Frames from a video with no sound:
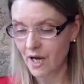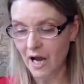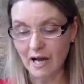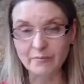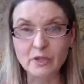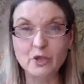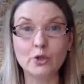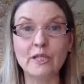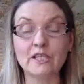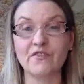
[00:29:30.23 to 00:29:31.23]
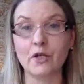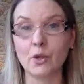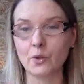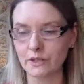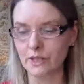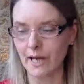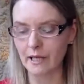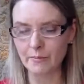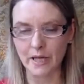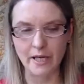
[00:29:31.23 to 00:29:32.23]
I've been doing this for a long
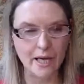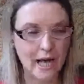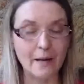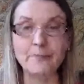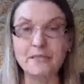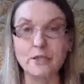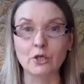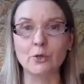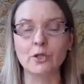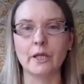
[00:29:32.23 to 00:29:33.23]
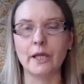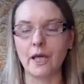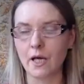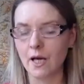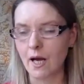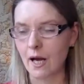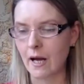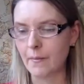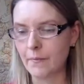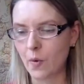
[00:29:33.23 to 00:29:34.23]
time, and I absolutely
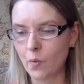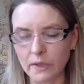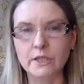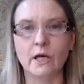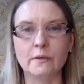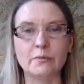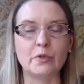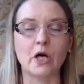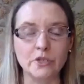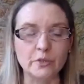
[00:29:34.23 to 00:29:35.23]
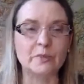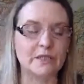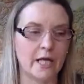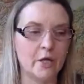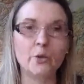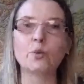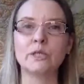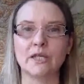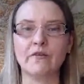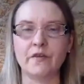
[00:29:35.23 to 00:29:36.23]
100% know the
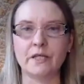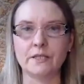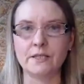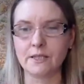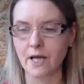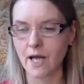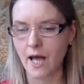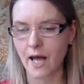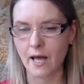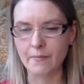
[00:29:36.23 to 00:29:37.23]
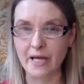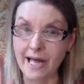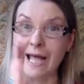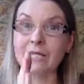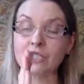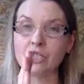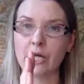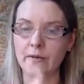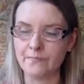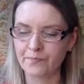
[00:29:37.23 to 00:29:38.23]
difference in energy
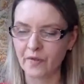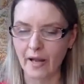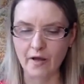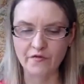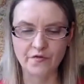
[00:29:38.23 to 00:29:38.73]
if